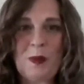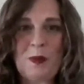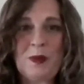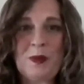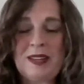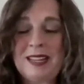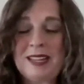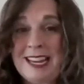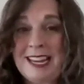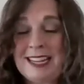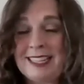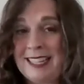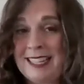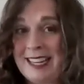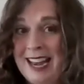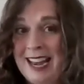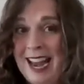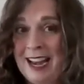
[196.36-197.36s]
He is a
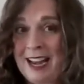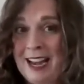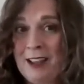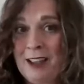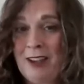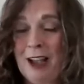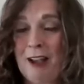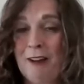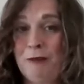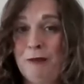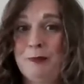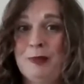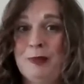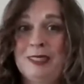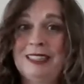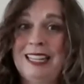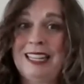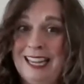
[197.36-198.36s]
native of
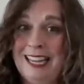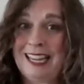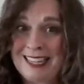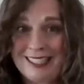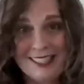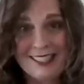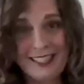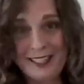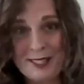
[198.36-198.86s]
Belize,